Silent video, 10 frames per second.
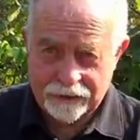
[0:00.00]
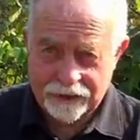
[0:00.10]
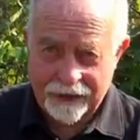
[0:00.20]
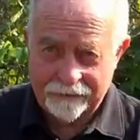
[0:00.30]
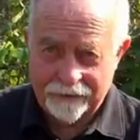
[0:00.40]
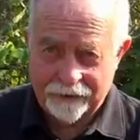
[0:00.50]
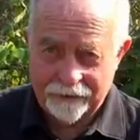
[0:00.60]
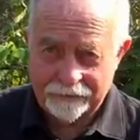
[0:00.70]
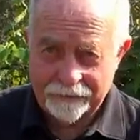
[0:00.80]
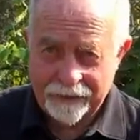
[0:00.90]
the Savior.
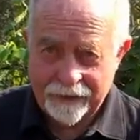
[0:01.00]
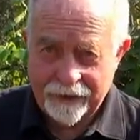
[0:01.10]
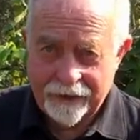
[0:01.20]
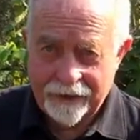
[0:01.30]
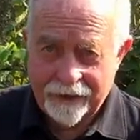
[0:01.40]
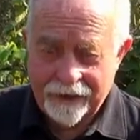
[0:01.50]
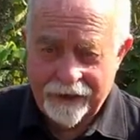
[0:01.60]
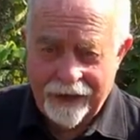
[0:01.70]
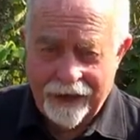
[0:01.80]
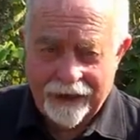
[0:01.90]

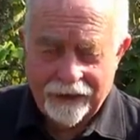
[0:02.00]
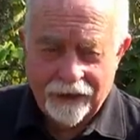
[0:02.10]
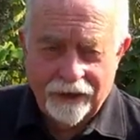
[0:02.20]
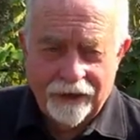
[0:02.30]
And